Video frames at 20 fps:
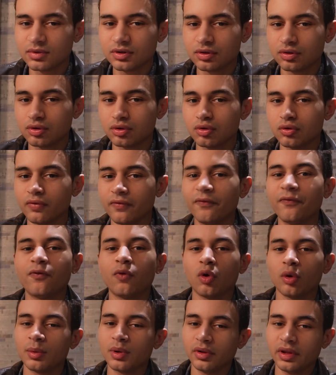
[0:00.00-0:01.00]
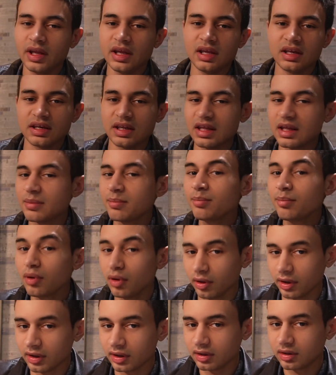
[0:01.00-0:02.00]
to formulate an
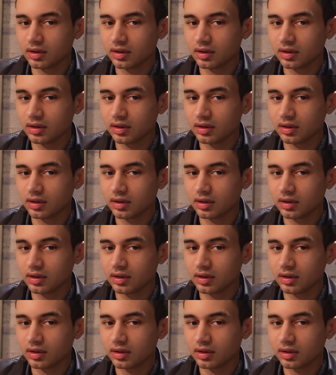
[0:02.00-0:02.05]
input,